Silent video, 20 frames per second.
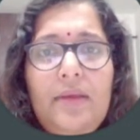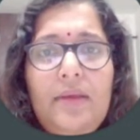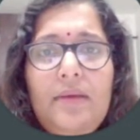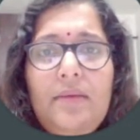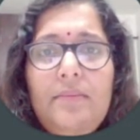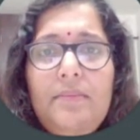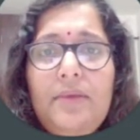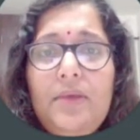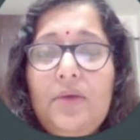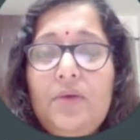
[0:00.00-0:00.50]

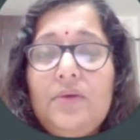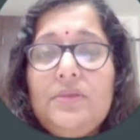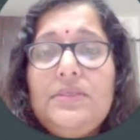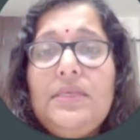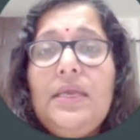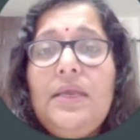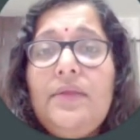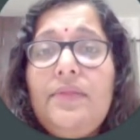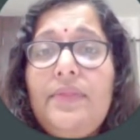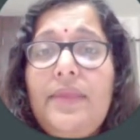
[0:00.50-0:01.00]
because
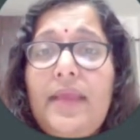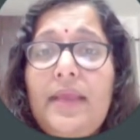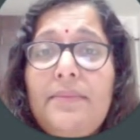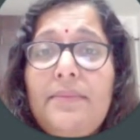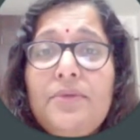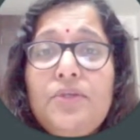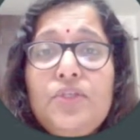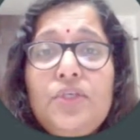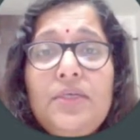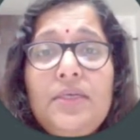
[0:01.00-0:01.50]
the
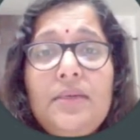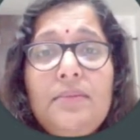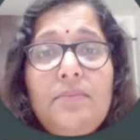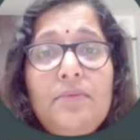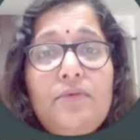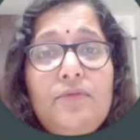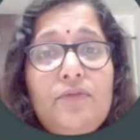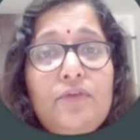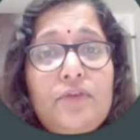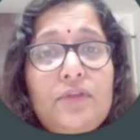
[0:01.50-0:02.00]
admission
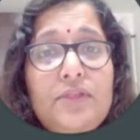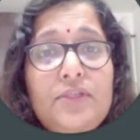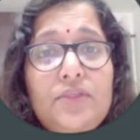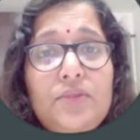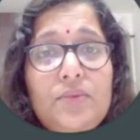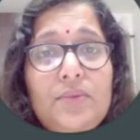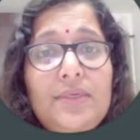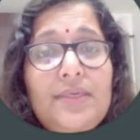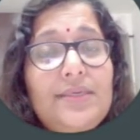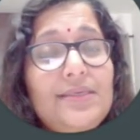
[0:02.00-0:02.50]
number for the
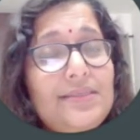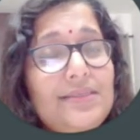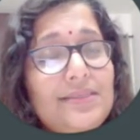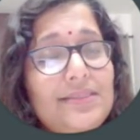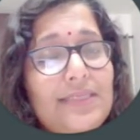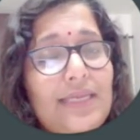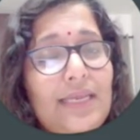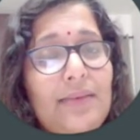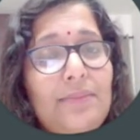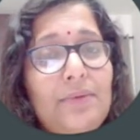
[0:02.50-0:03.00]
student is
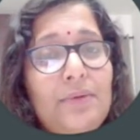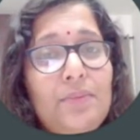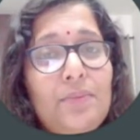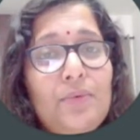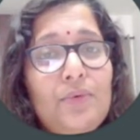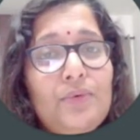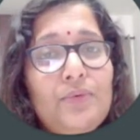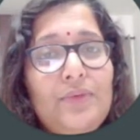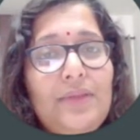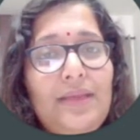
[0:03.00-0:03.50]
same in
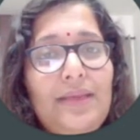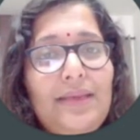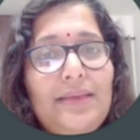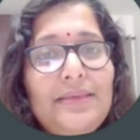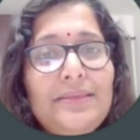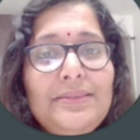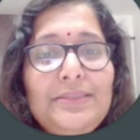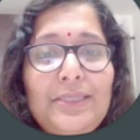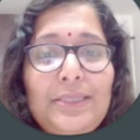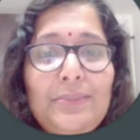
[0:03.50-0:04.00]
both the
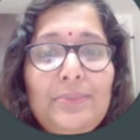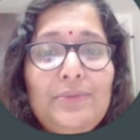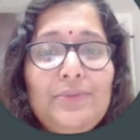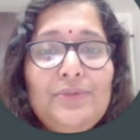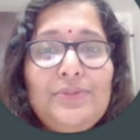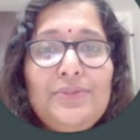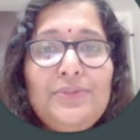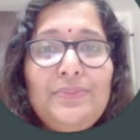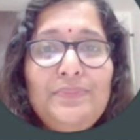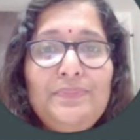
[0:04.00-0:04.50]

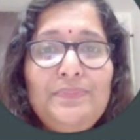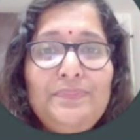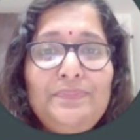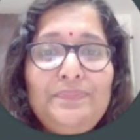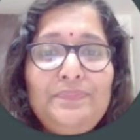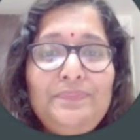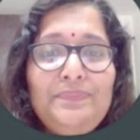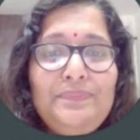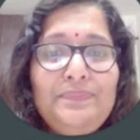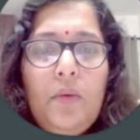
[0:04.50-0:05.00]
tables.
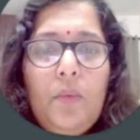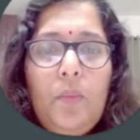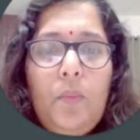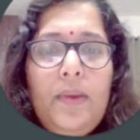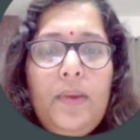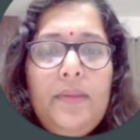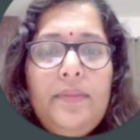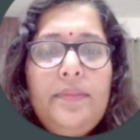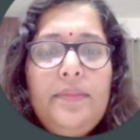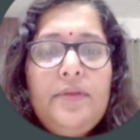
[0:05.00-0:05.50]

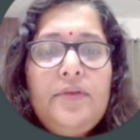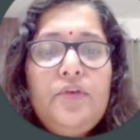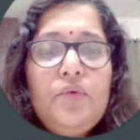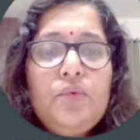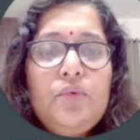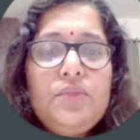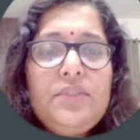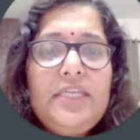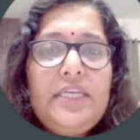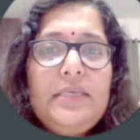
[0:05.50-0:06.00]
When the
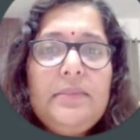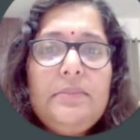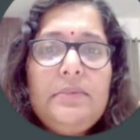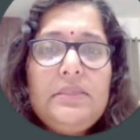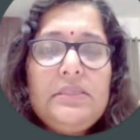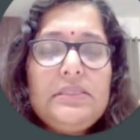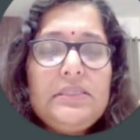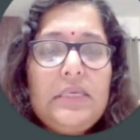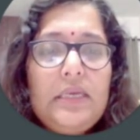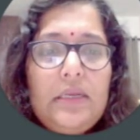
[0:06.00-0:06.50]
two
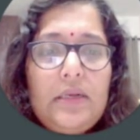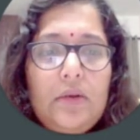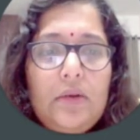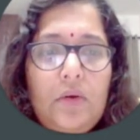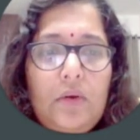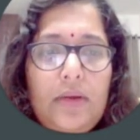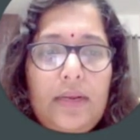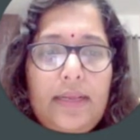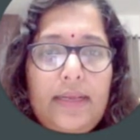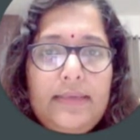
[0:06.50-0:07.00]
tables are
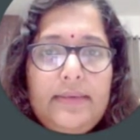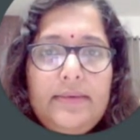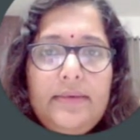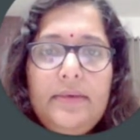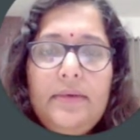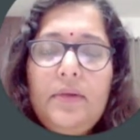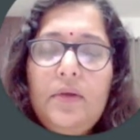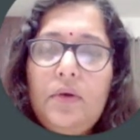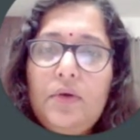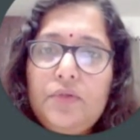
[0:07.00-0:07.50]

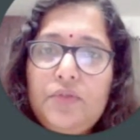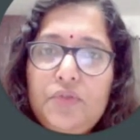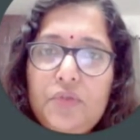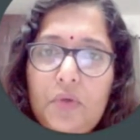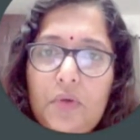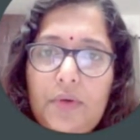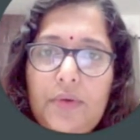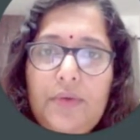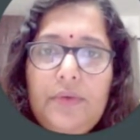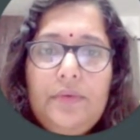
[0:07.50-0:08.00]
collated or
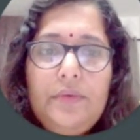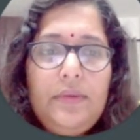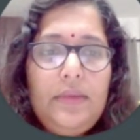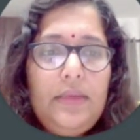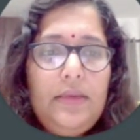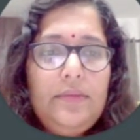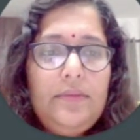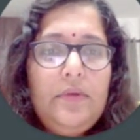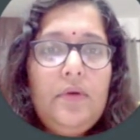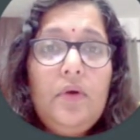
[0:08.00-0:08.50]
joined
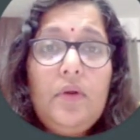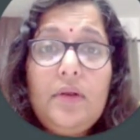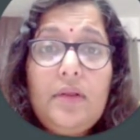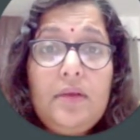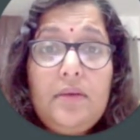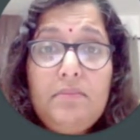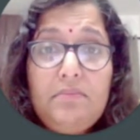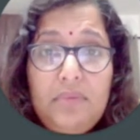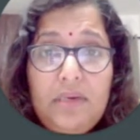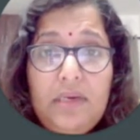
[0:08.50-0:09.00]
together or
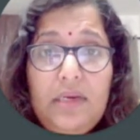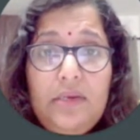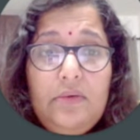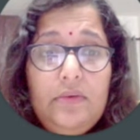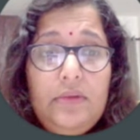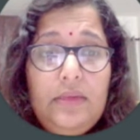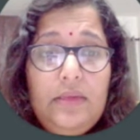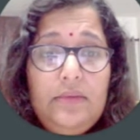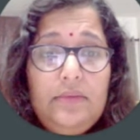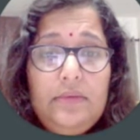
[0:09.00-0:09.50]
combined
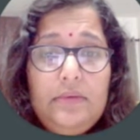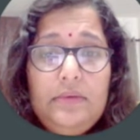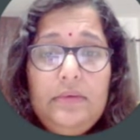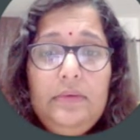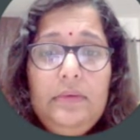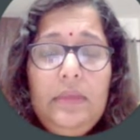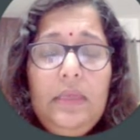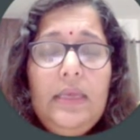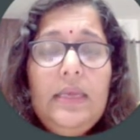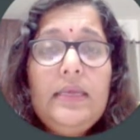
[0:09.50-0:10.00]

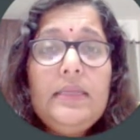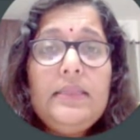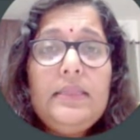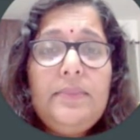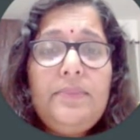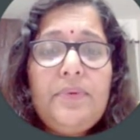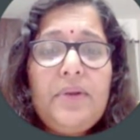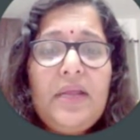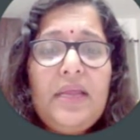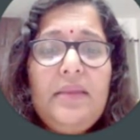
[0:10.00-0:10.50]
together,
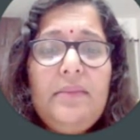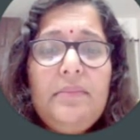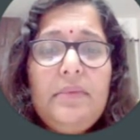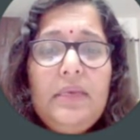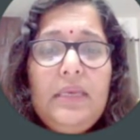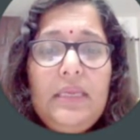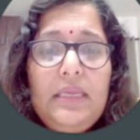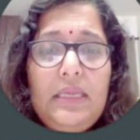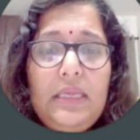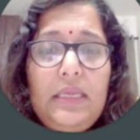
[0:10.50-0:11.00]
the
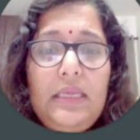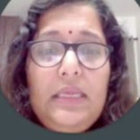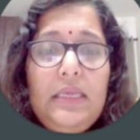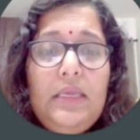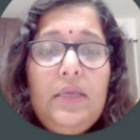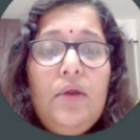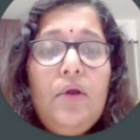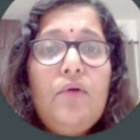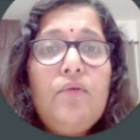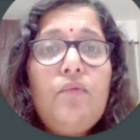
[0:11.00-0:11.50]
primary
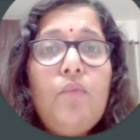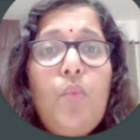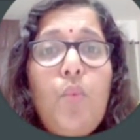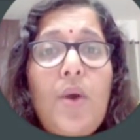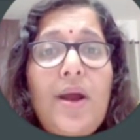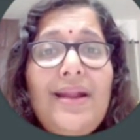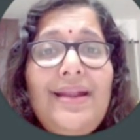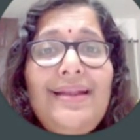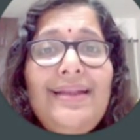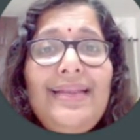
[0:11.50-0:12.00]
key of
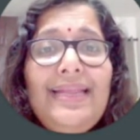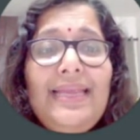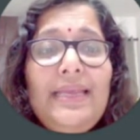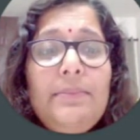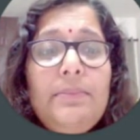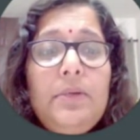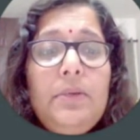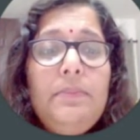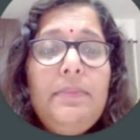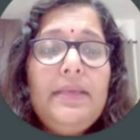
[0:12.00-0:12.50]
one
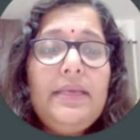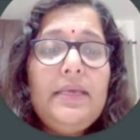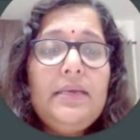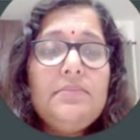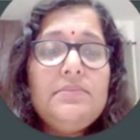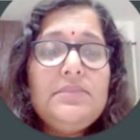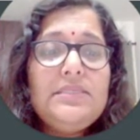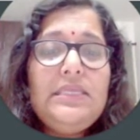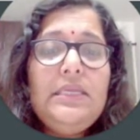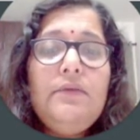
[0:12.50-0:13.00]
table
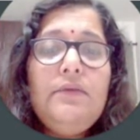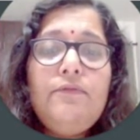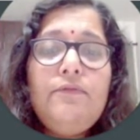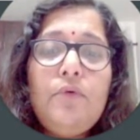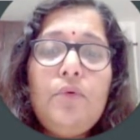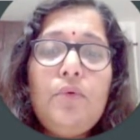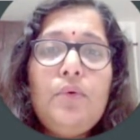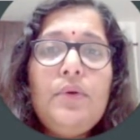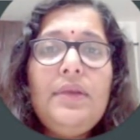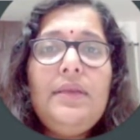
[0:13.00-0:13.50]
becomes the
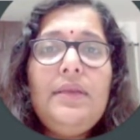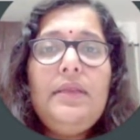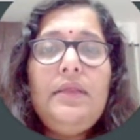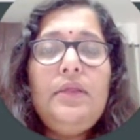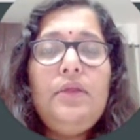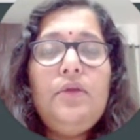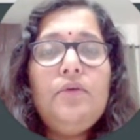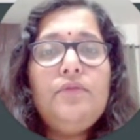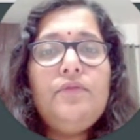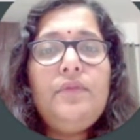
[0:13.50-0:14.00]
foreign
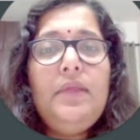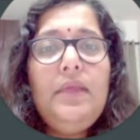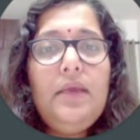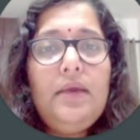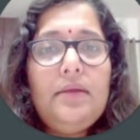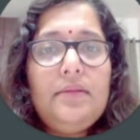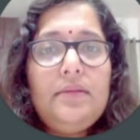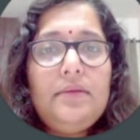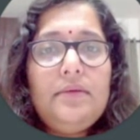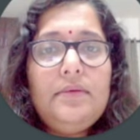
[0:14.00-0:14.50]
key of the
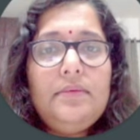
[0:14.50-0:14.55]
other.